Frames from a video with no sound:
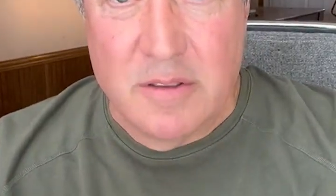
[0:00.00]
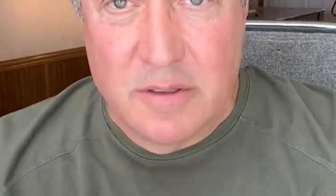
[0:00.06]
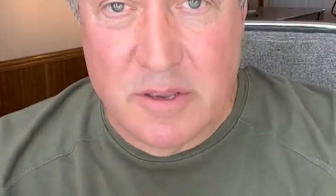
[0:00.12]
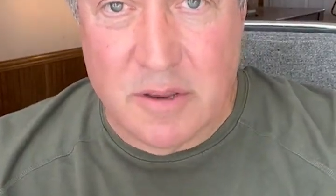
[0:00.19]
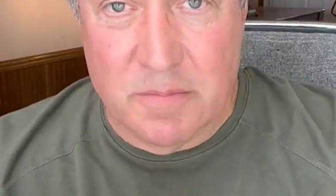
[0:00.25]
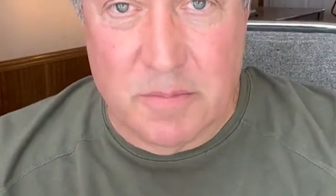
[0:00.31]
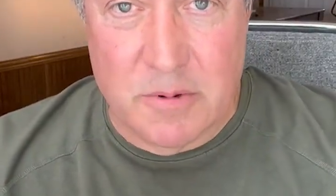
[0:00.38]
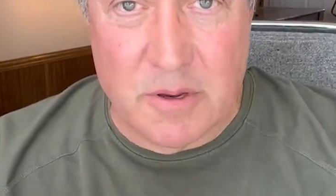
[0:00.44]

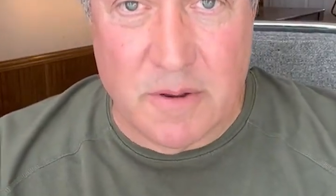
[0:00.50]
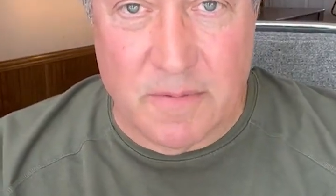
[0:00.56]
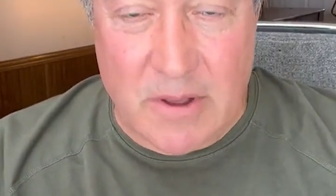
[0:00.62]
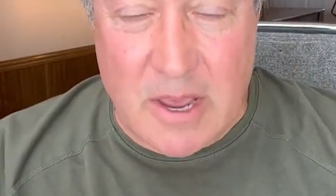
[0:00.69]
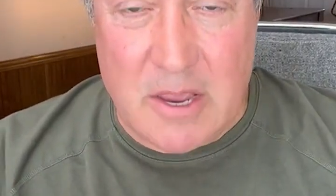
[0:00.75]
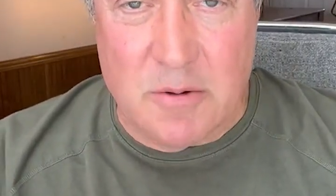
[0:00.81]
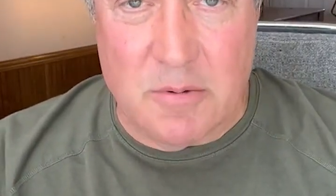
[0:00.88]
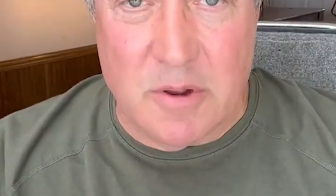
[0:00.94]
to
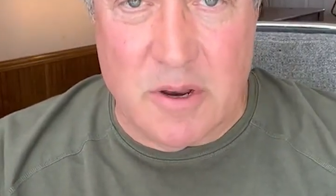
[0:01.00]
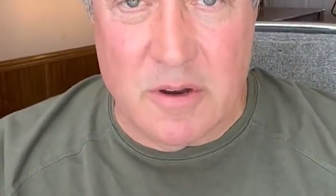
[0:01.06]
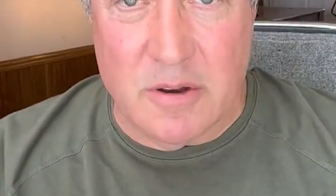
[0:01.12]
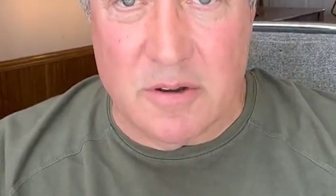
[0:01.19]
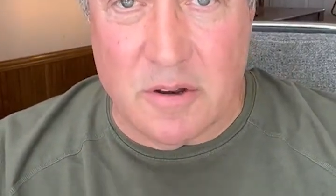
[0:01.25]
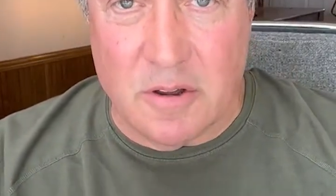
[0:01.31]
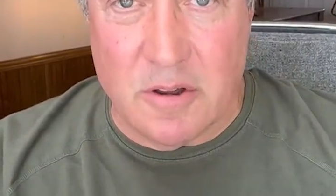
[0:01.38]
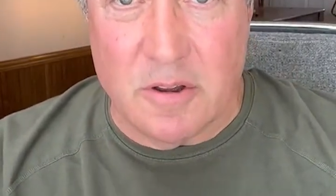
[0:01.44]
evaluate
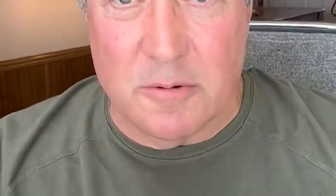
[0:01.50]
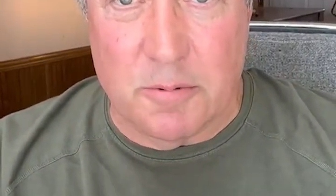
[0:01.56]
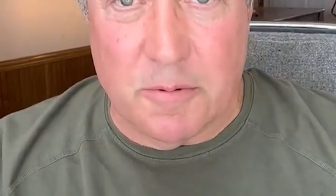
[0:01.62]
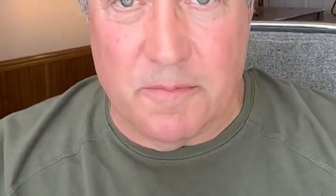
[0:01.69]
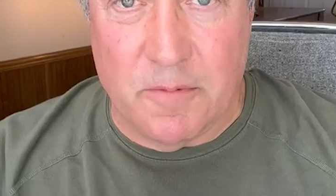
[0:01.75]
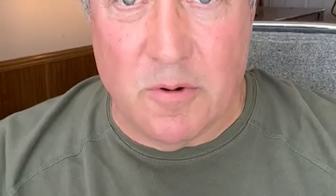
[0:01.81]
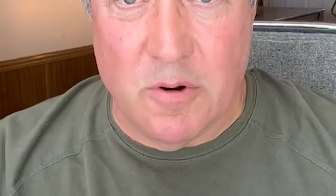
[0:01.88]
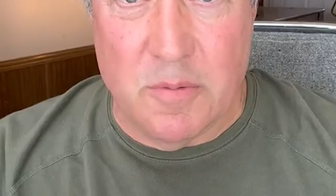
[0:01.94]
a dog's
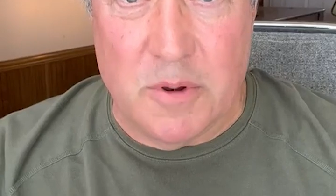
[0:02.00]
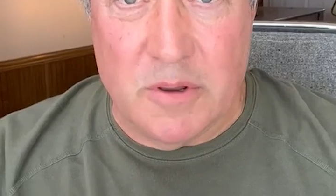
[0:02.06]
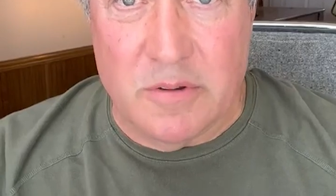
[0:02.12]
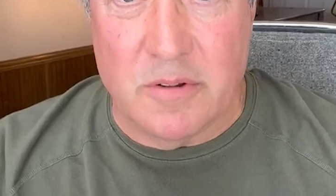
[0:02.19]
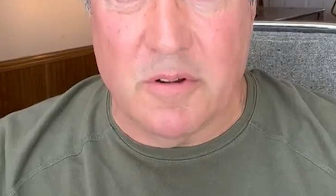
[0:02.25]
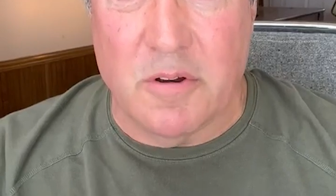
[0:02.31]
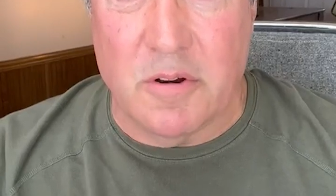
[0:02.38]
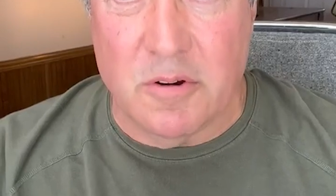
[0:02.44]

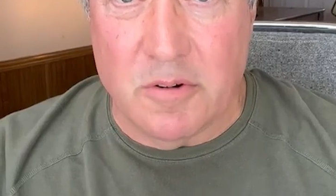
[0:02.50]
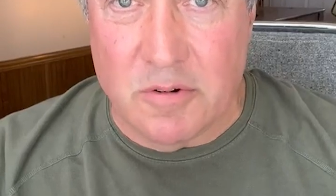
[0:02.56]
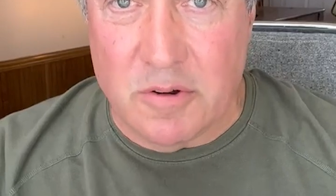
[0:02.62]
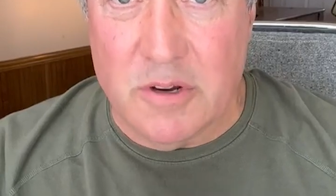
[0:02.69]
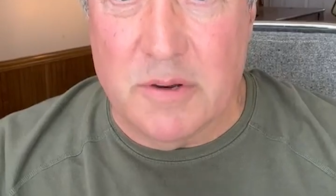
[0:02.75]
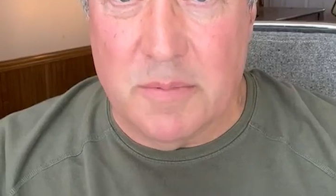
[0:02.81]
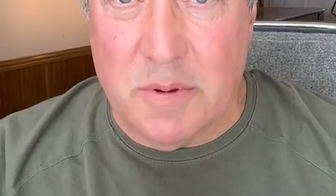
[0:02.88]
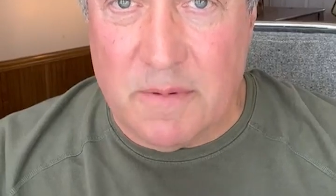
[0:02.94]
performance are
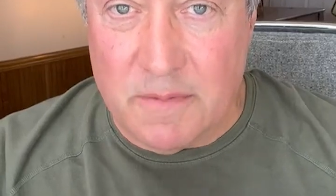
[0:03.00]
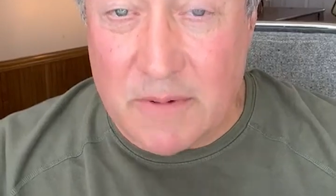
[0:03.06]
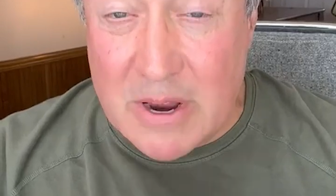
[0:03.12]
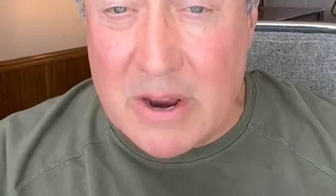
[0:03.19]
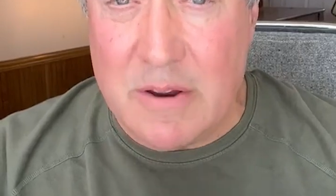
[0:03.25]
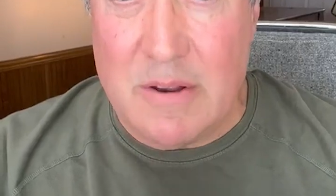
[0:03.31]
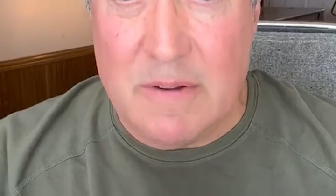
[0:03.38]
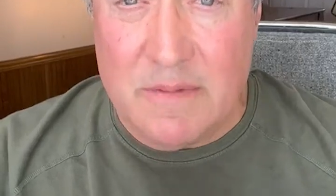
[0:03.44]
going to be
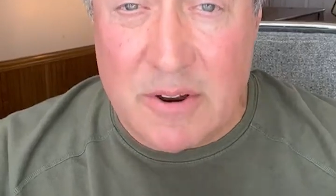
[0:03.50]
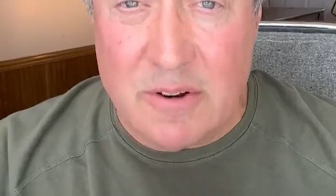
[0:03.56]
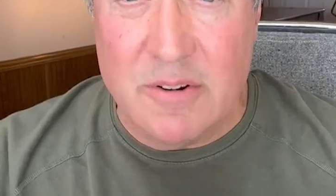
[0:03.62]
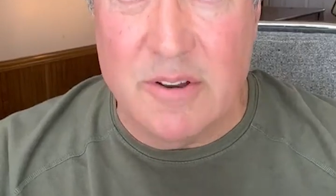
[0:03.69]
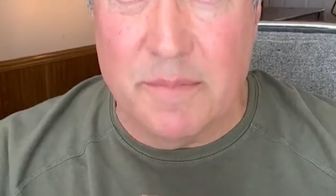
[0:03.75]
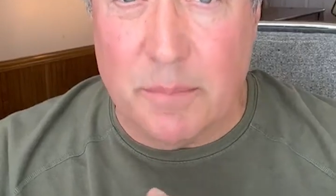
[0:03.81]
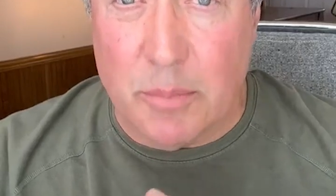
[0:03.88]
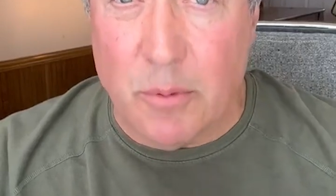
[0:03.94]
very,
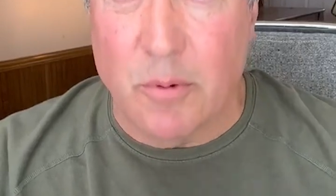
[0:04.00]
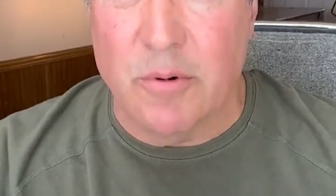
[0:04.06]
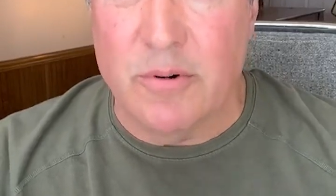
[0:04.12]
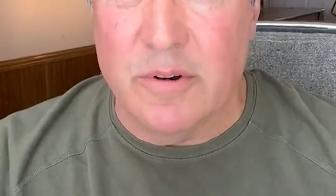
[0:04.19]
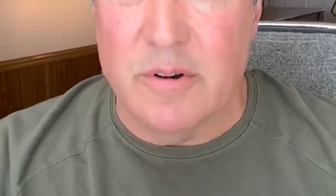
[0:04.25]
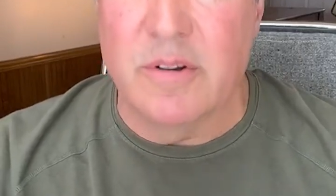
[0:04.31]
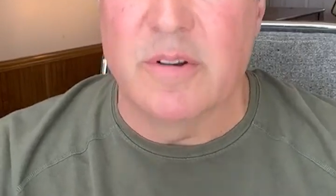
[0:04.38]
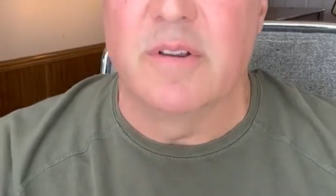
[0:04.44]
very
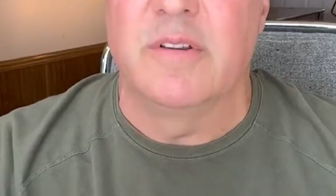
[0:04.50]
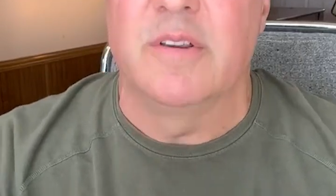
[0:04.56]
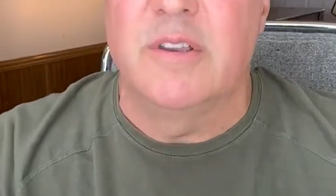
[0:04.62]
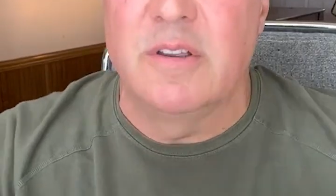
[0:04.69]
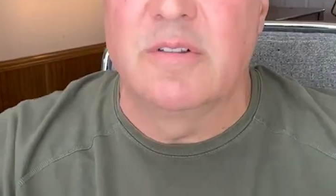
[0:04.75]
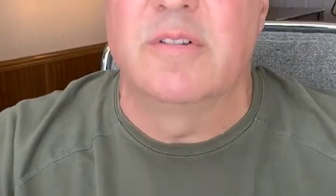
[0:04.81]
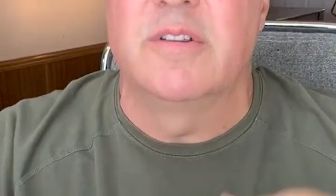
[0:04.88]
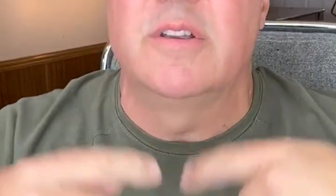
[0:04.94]
important,
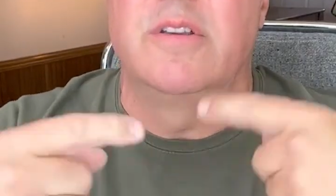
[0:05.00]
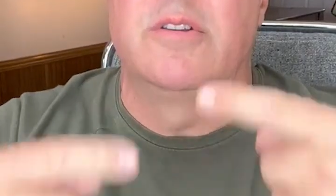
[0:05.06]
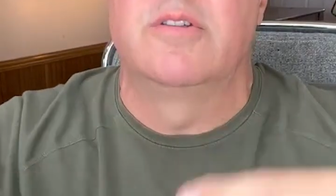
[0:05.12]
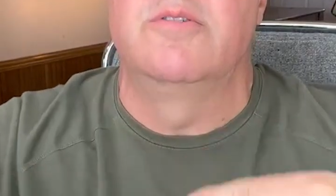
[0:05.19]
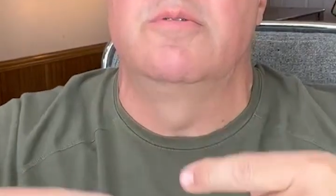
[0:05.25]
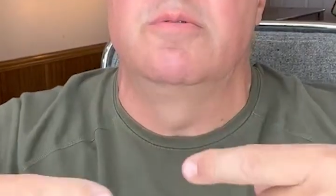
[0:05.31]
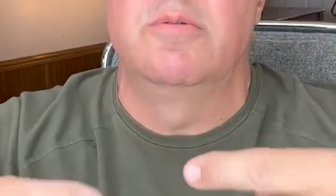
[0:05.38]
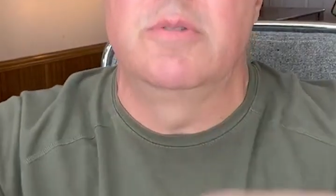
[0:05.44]
yielding
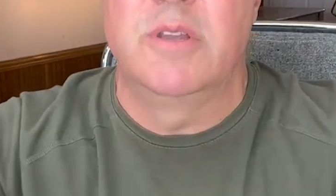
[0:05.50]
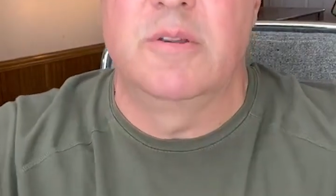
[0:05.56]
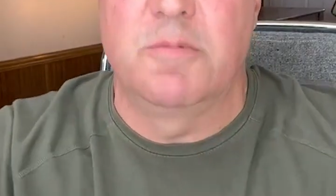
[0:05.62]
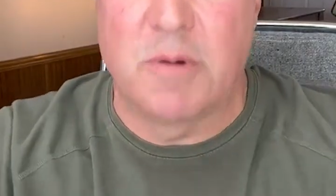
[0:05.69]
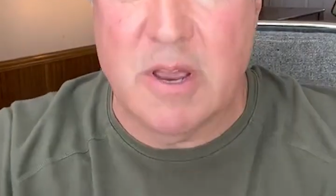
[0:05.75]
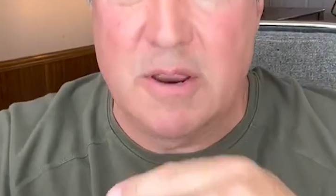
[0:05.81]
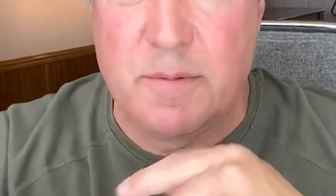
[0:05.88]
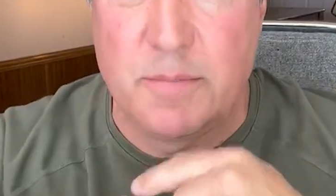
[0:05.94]
to the
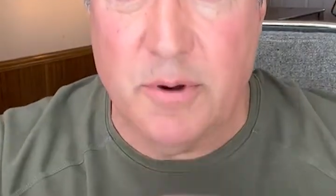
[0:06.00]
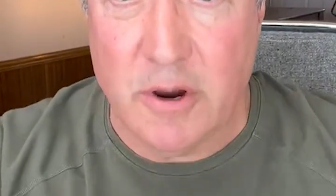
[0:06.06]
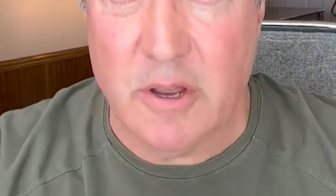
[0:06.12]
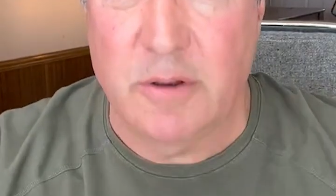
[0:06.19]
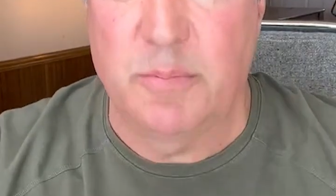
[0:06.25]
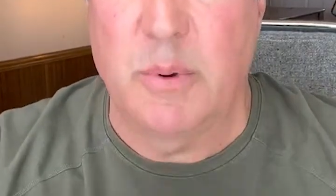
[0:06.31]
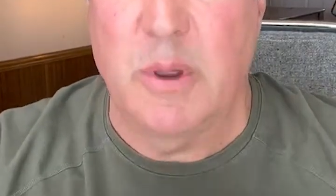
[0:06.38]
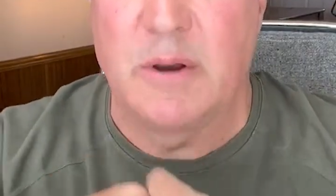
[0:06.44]
right
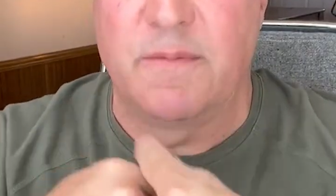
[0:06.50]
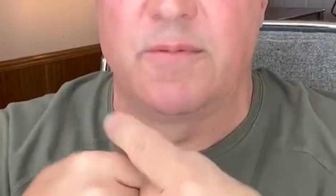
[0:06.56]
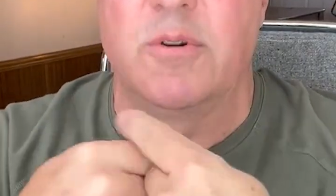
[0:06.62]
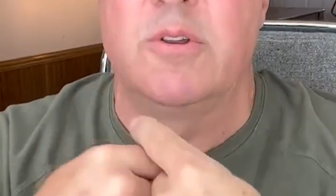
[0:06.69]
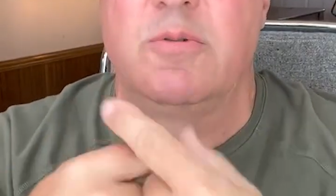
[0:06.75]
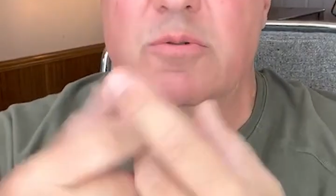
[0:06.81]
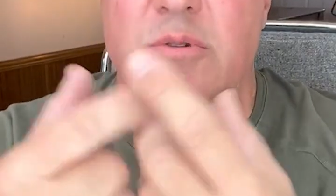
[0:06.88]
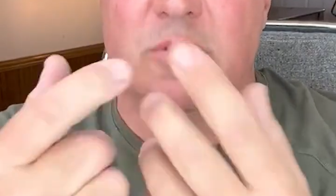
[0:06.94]
prospect for
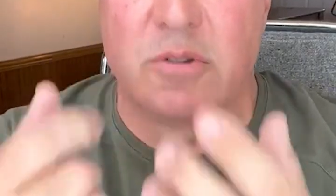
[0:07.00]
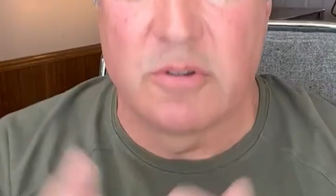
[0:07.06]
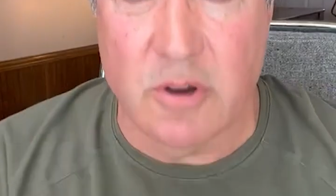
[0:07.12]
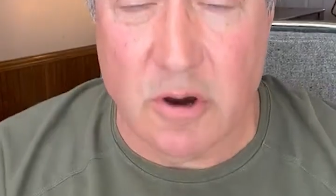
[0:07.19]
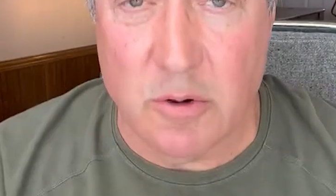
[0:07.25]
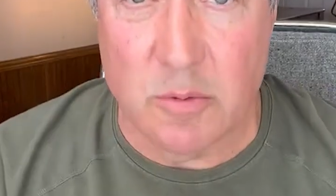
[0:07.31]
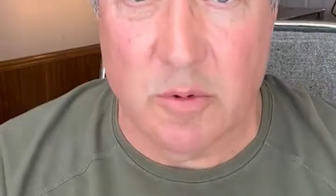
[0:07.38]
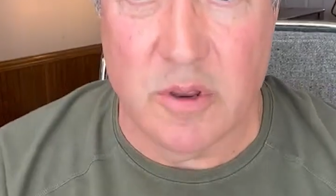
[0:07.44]
you to
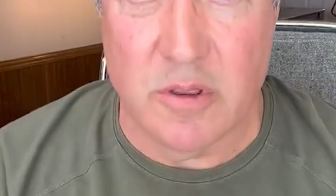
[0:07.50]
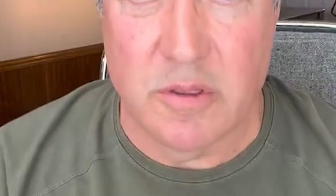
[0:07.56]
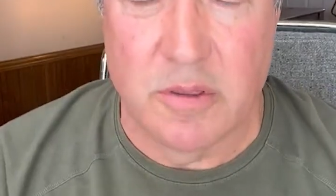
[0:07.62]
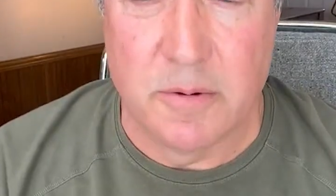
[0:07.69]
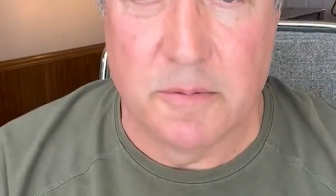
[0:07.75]
start with.